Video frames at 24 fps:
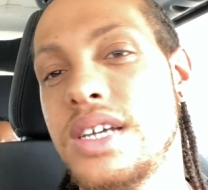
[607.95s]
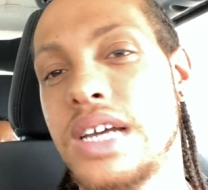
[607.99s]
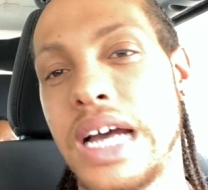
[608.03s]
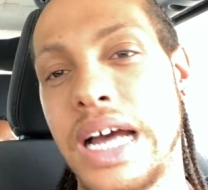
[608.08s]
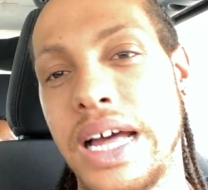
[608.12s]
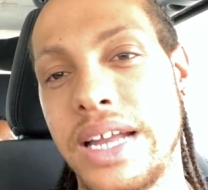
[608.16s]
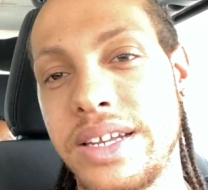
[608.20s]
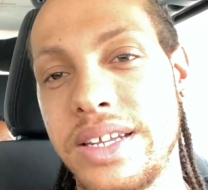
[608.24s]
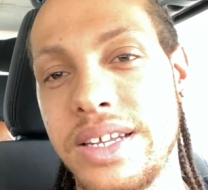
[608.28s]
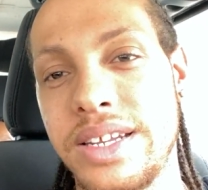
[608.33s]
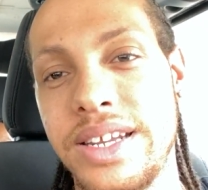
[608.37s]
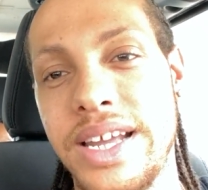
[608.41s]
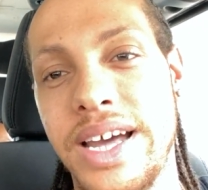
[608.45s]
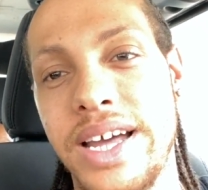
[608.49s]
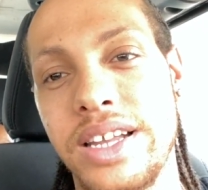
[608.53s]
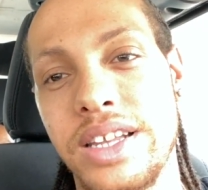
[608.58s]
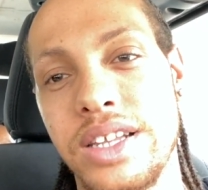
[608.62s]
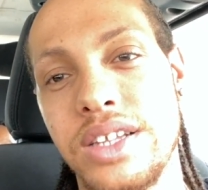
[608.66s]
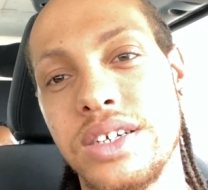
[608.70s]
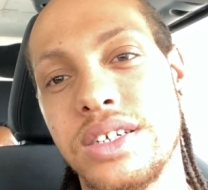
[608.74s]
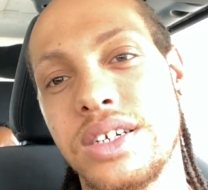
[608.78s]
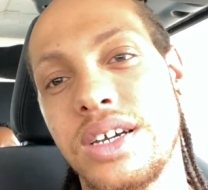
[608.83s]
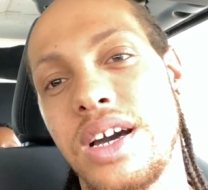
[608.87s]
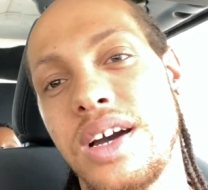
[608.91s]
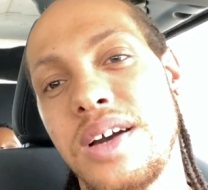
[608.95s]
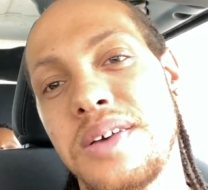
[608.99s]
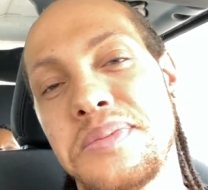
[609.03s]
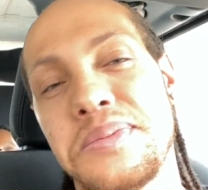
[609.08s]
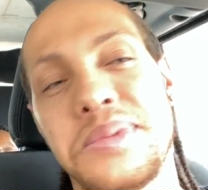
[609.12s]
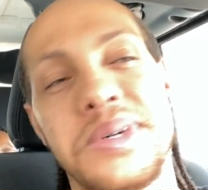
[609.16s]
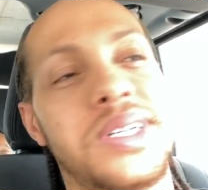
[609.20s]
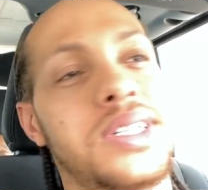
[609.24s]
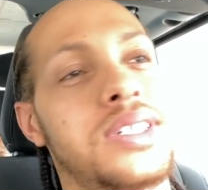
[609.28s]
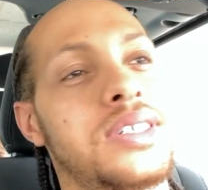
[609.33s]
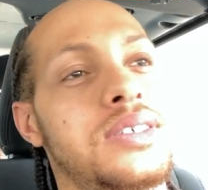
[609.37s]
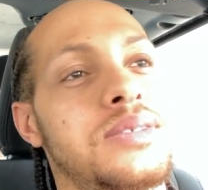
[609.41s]
I did not look up
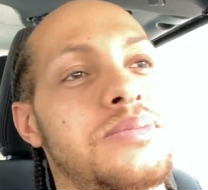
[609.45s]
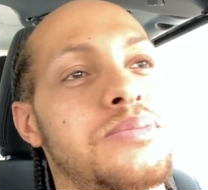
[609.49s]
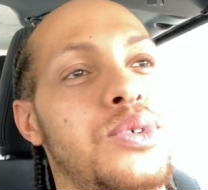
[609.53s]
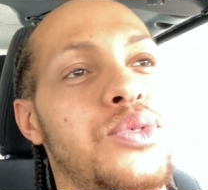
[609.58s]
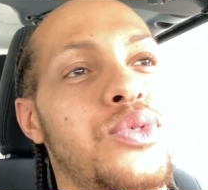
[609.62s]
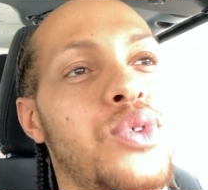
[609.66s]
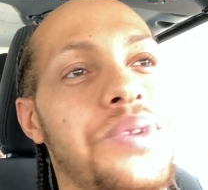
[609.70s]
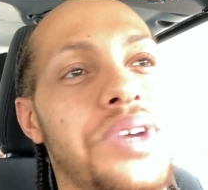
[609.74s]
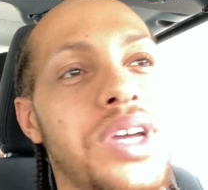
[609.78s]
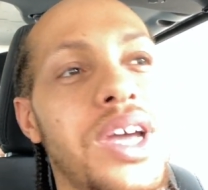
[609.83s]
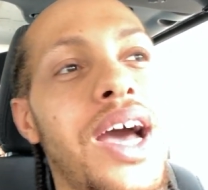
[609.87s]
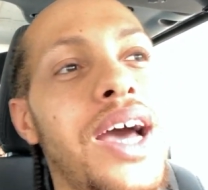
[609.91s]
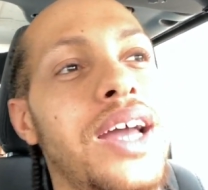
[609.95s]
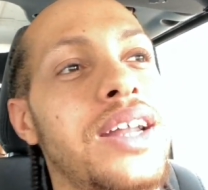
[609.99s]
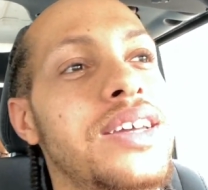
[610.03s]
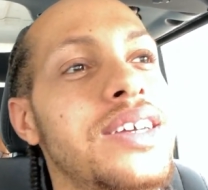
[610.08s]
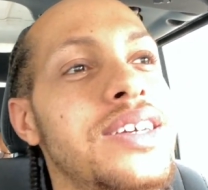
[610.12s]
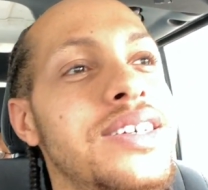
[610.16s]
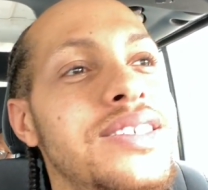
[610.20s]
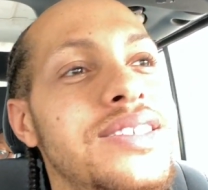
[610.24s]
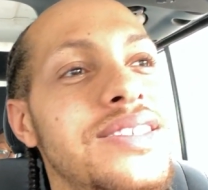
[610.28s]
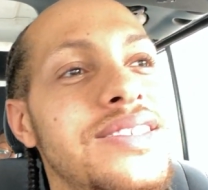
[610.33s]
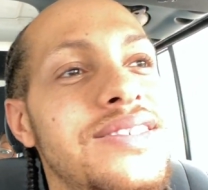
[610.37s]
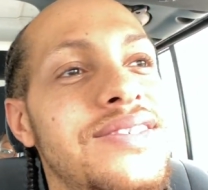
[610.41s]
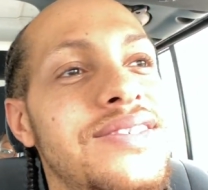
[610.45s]
before we got here.